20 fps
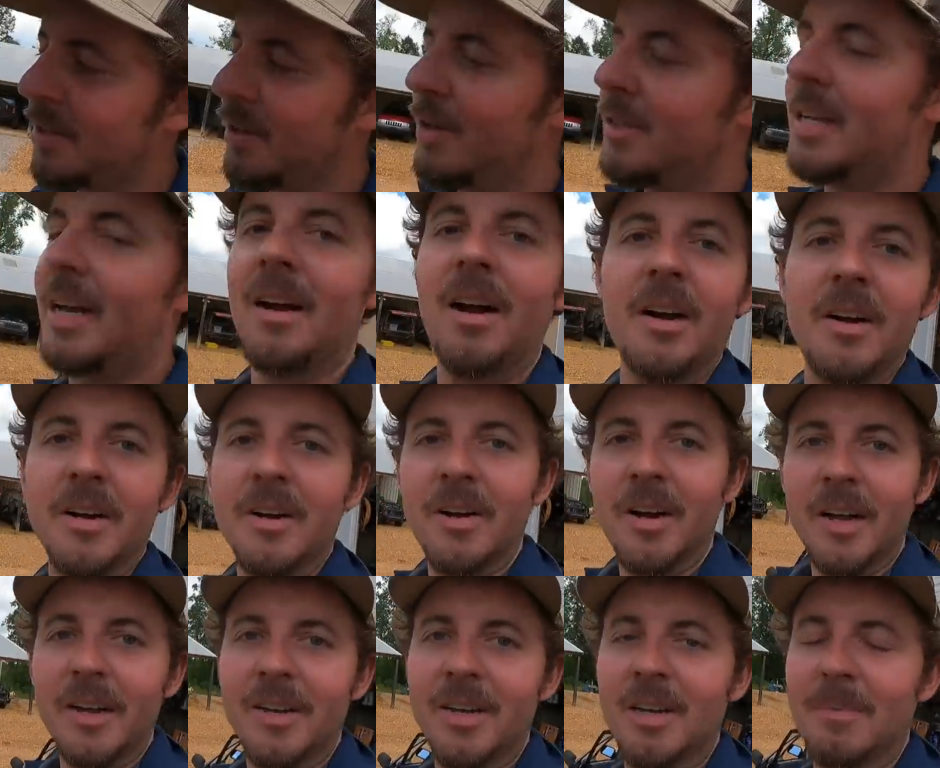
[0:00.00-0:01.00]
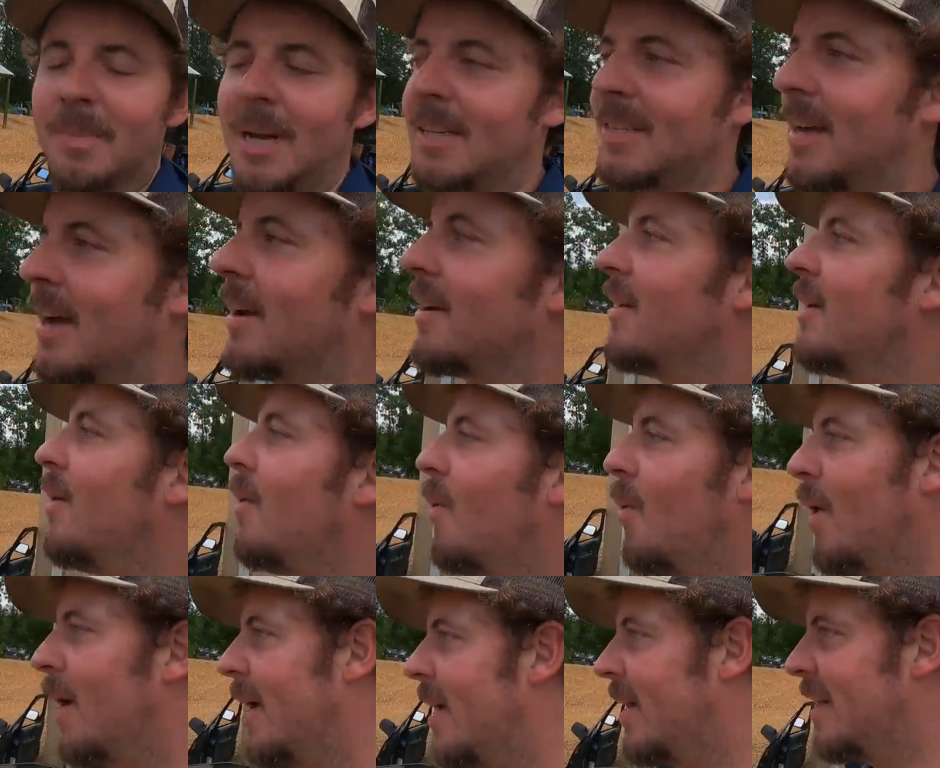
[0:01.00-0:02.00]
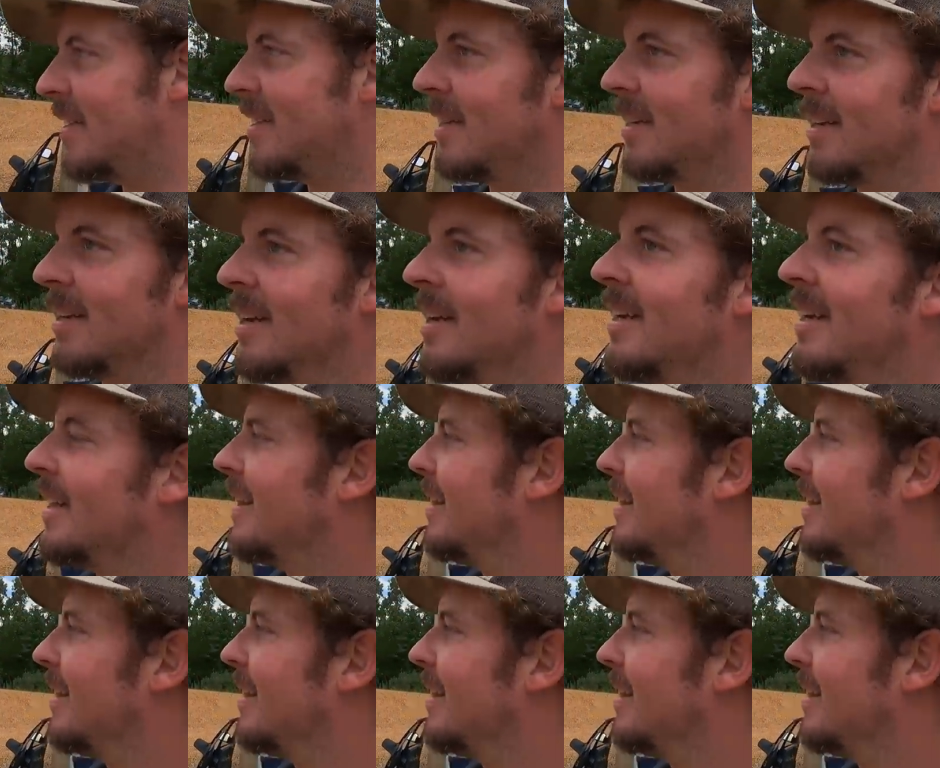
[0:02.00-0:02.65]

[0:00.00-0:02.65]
as soon as I heard it crank up, I was like, no way. I said,